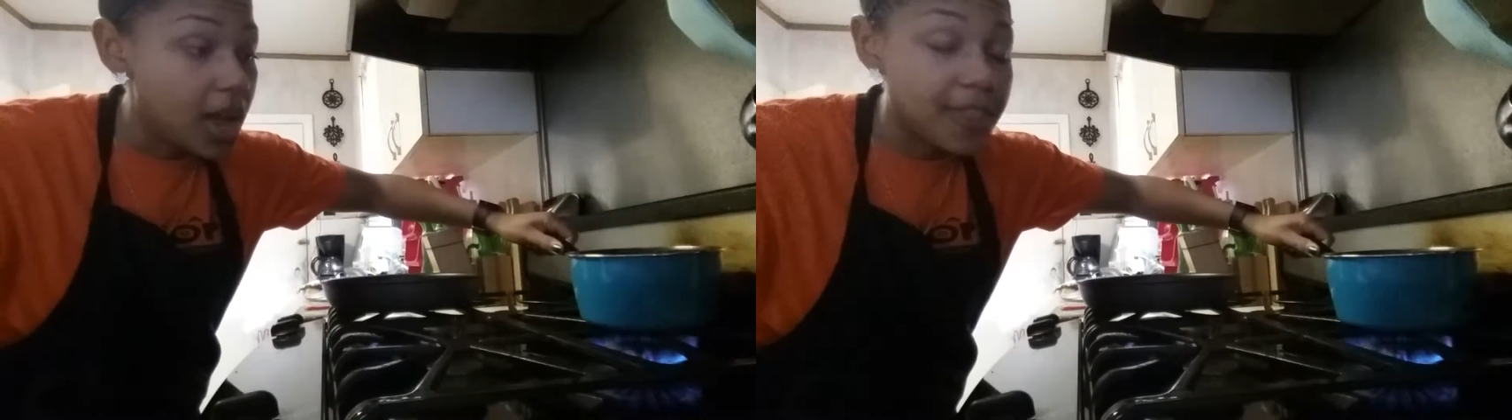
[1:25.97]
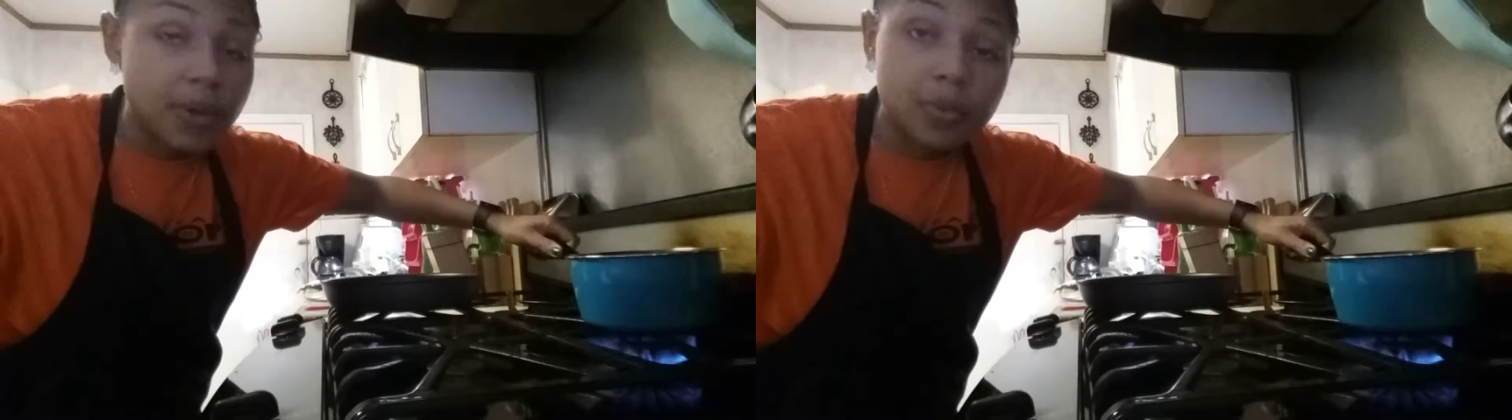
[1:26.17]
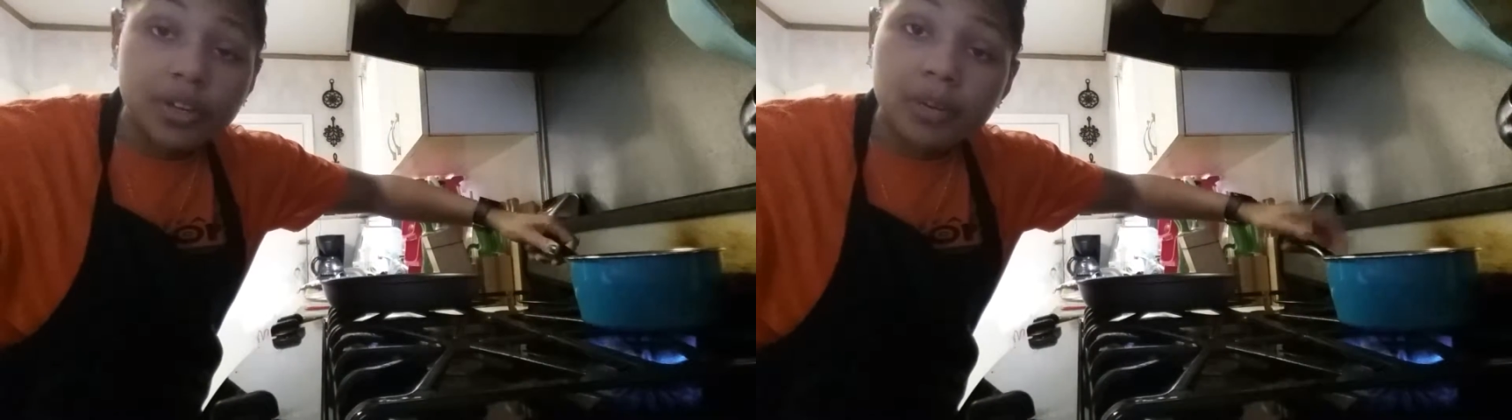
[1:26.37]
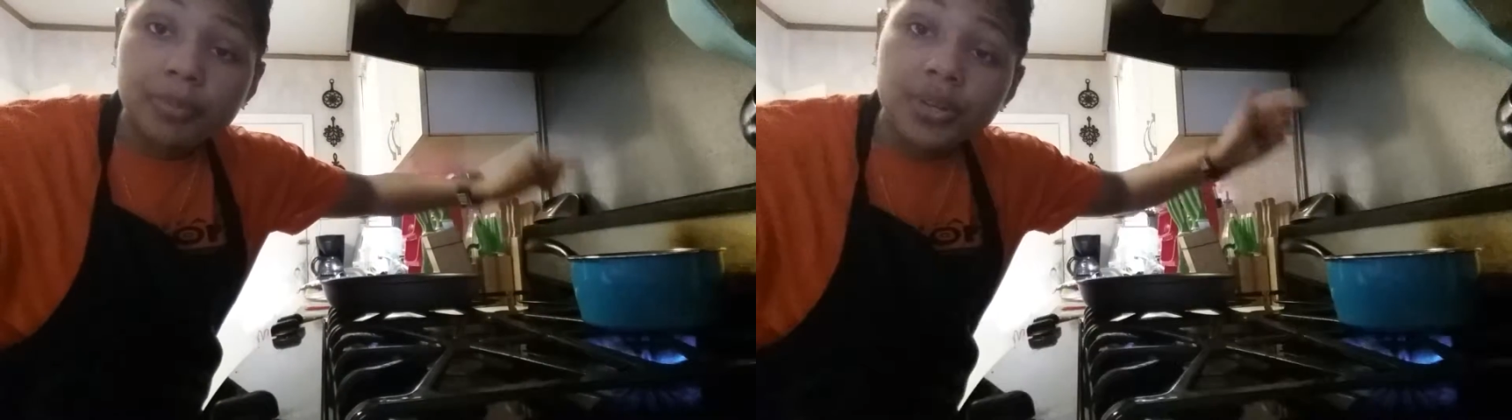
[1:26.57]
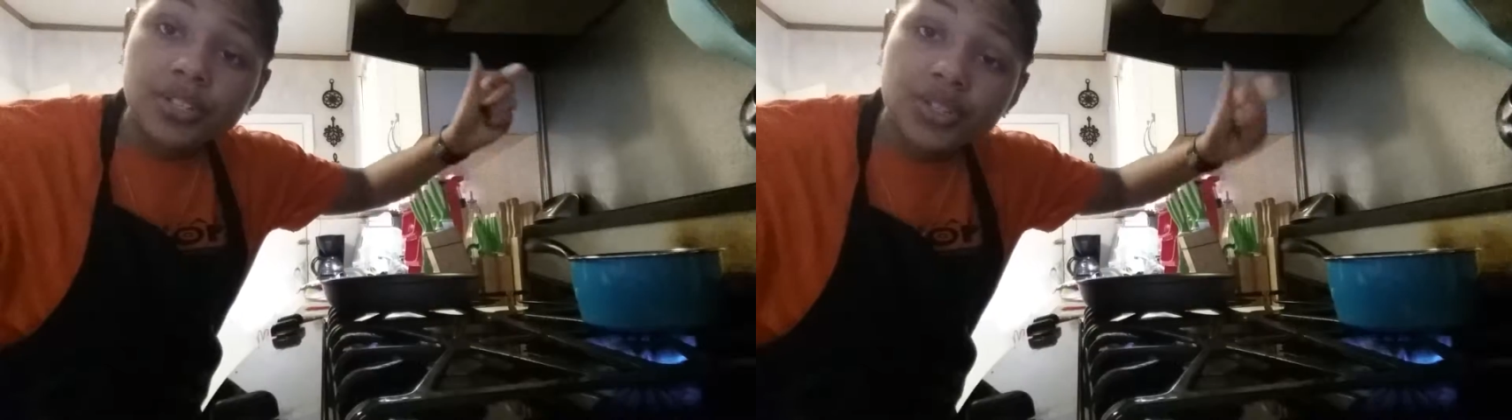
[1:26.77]
And then we're going to
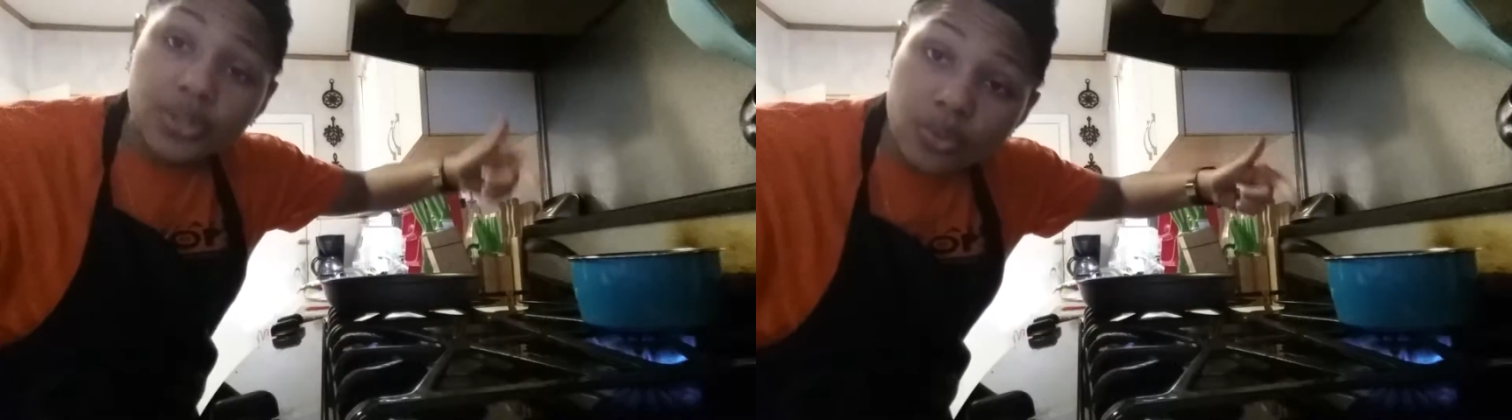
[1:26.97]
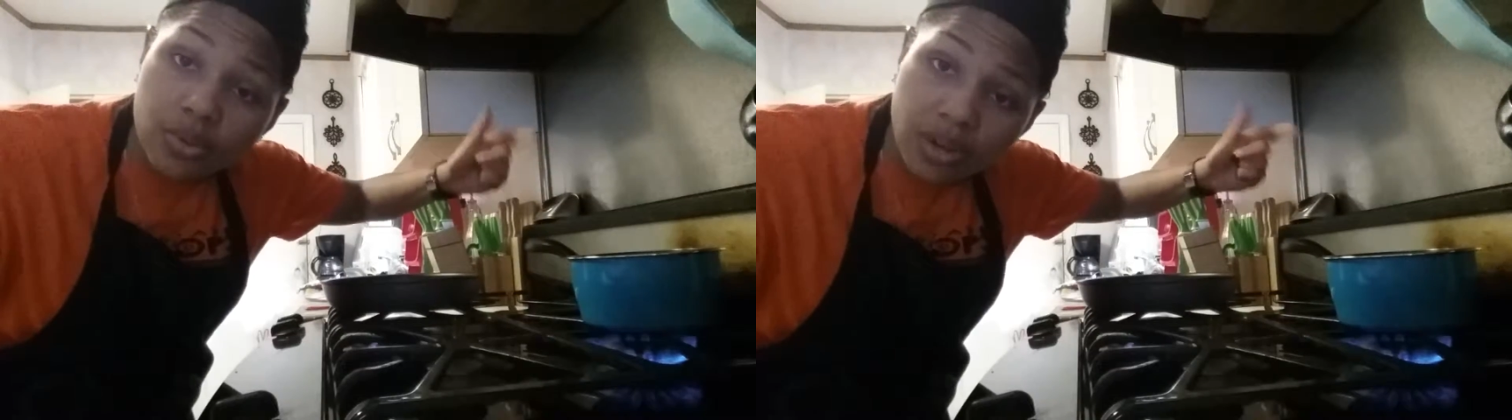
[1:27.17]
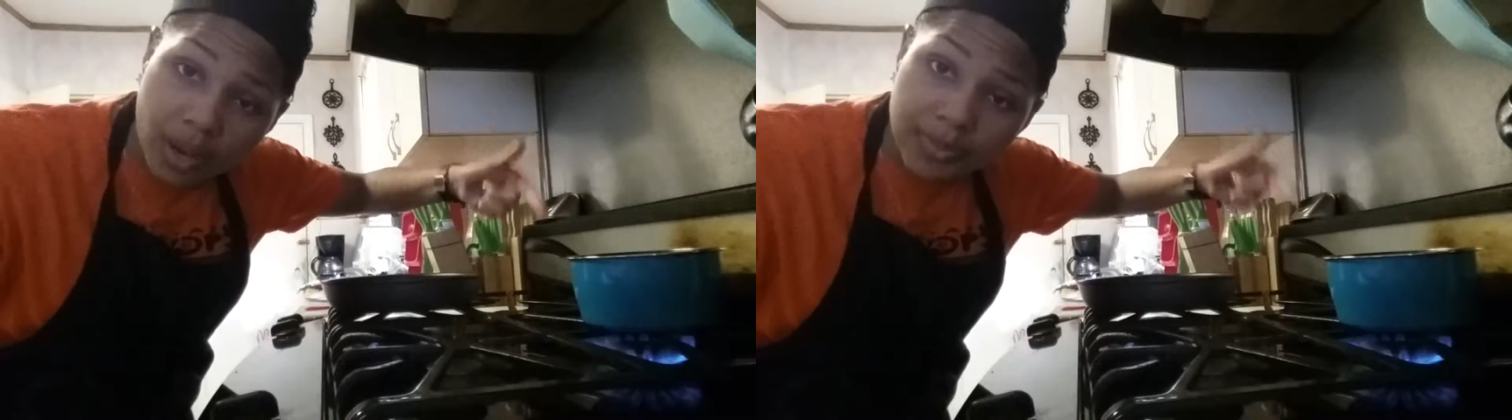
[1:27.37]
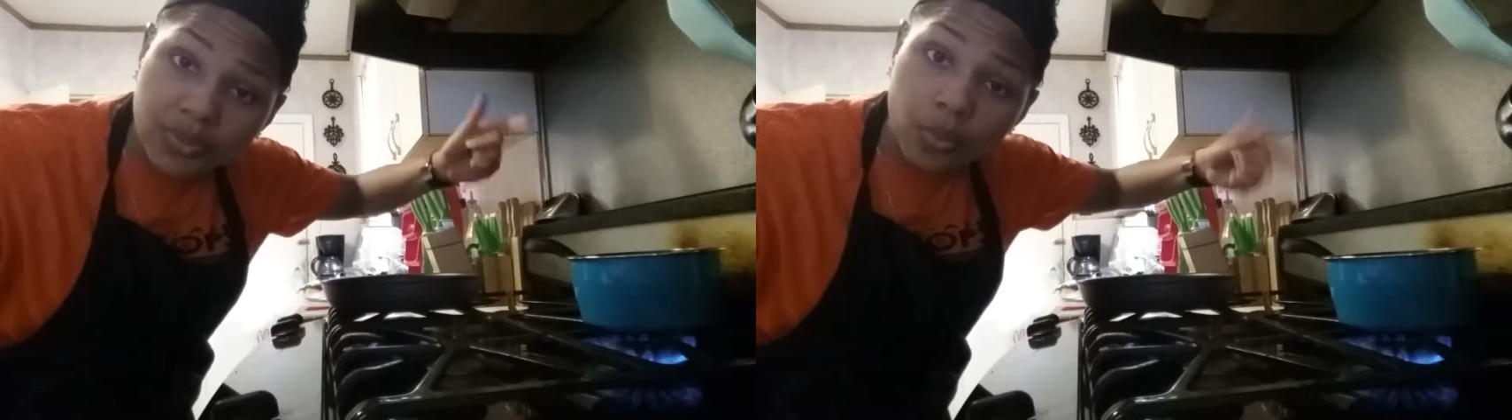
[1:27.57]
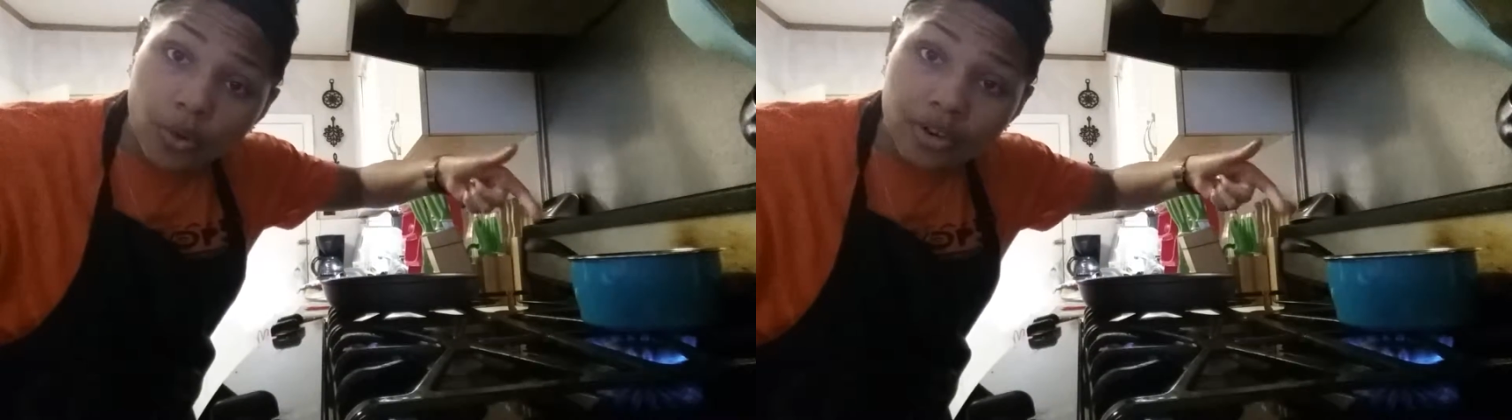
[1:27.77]
put 2 cups
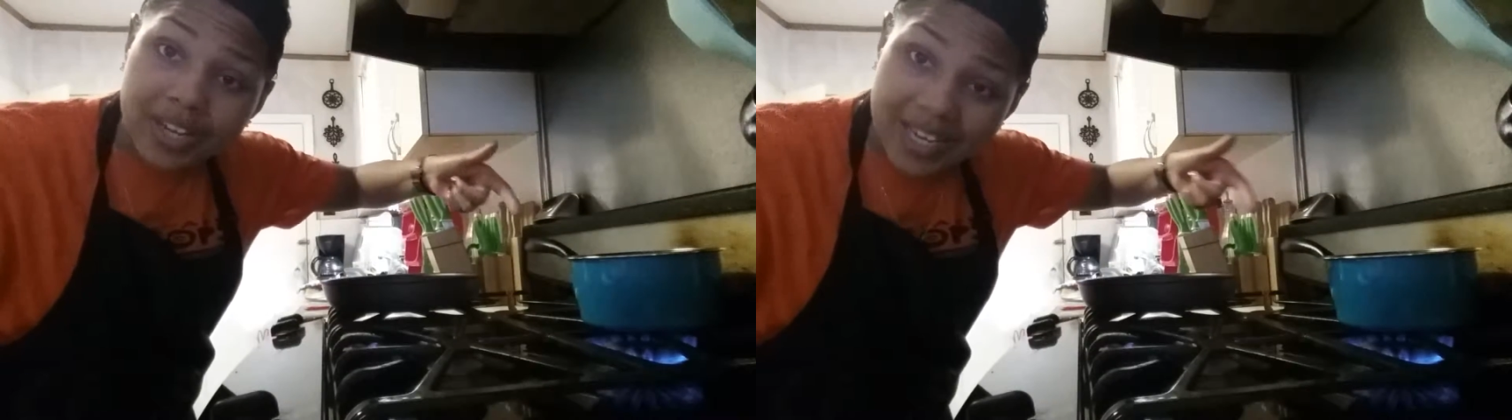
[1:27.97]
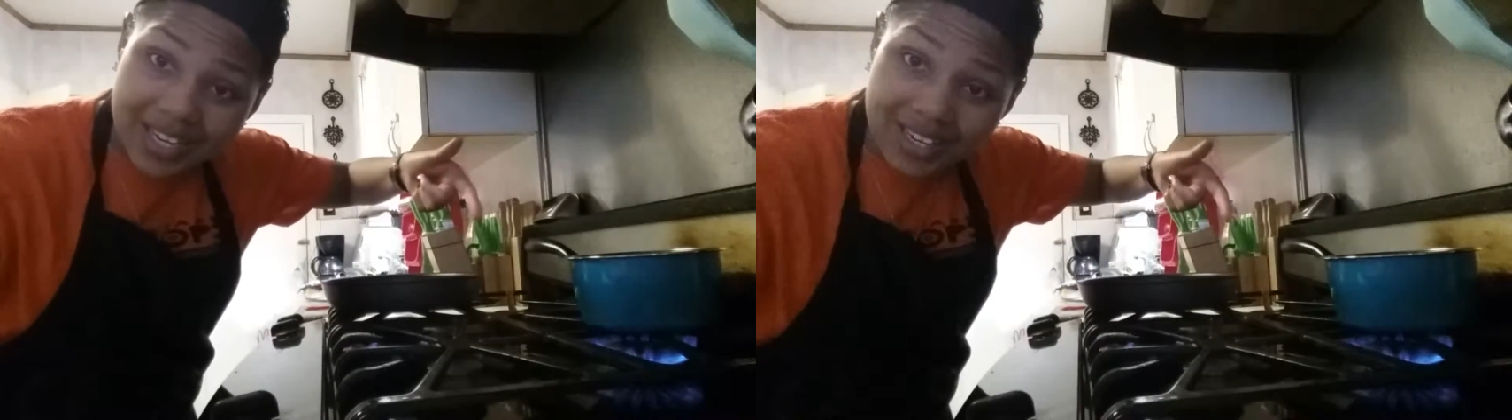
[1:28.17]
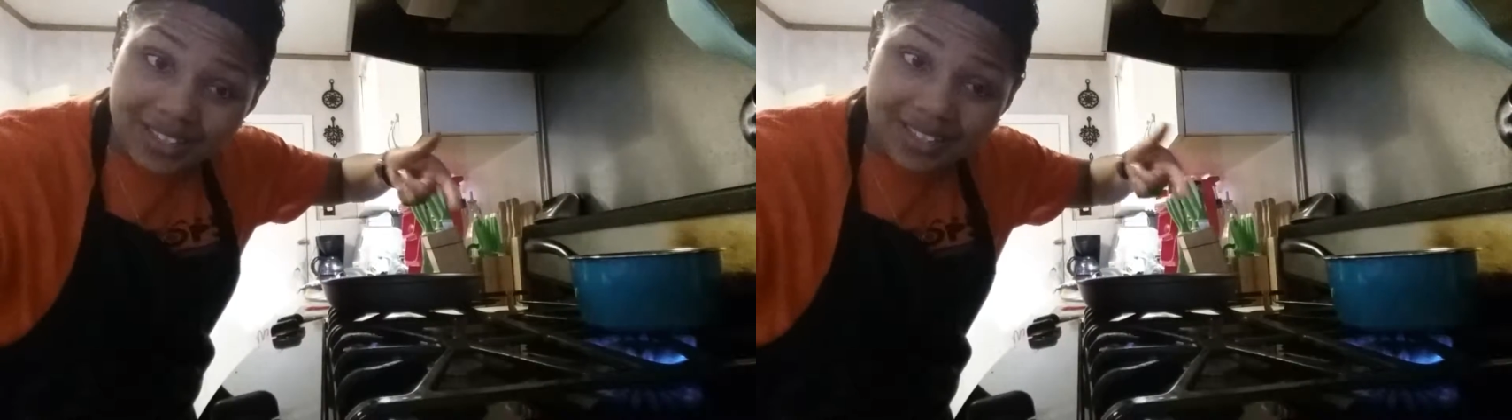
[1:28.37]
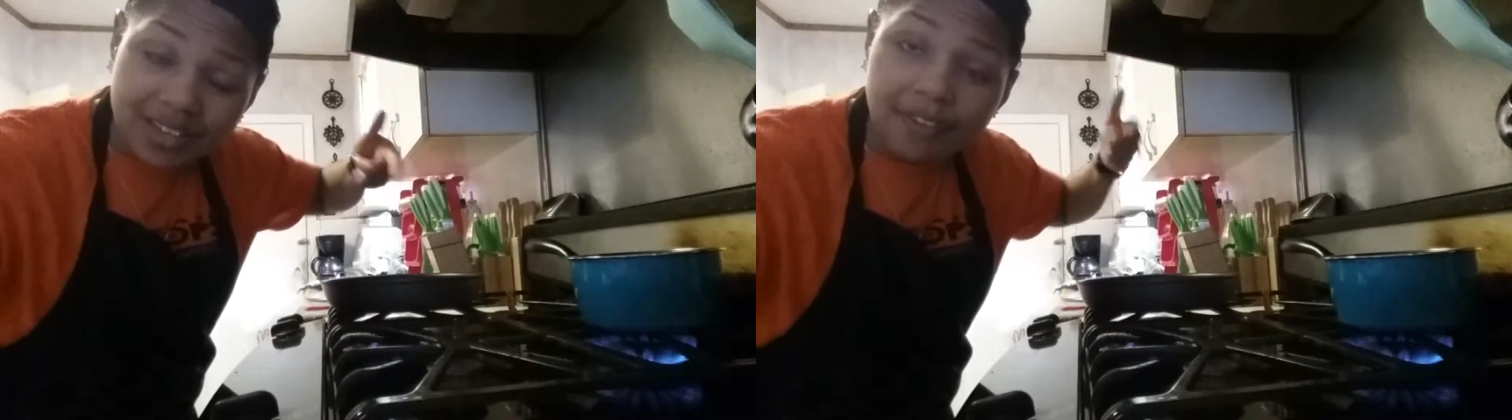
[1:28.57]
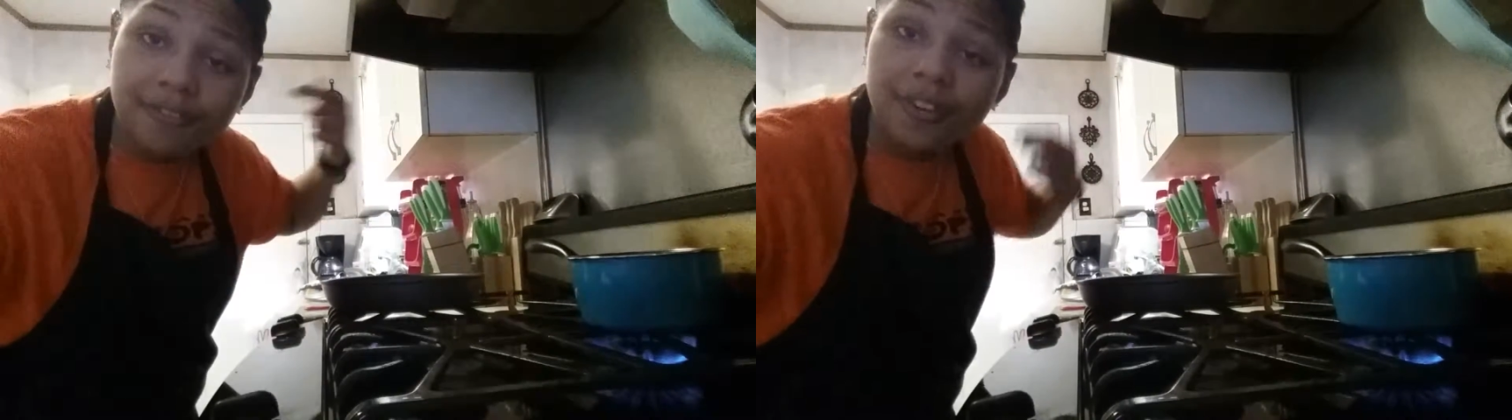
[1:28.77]
of water in it
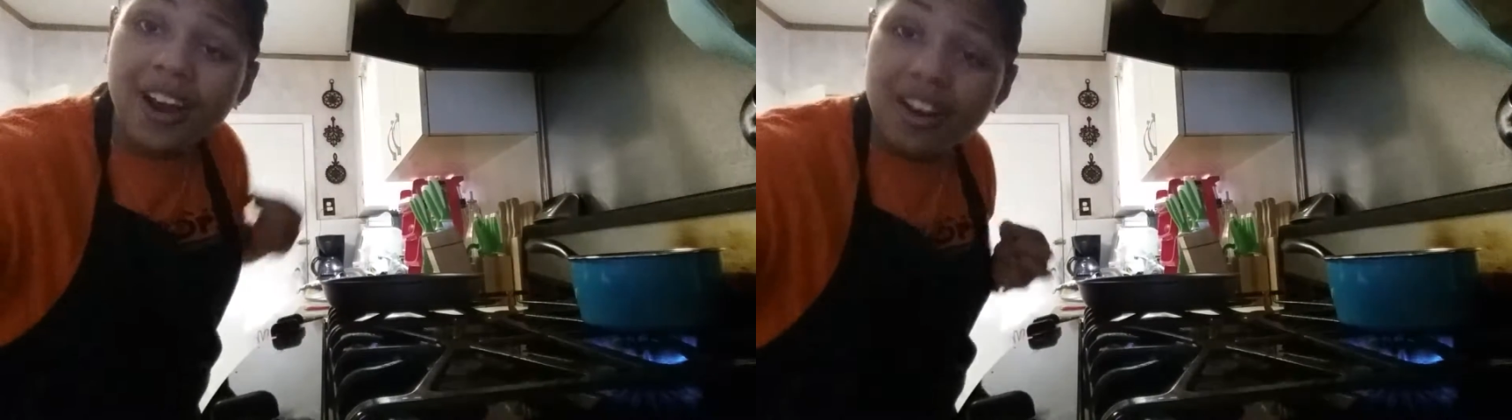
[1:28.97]
for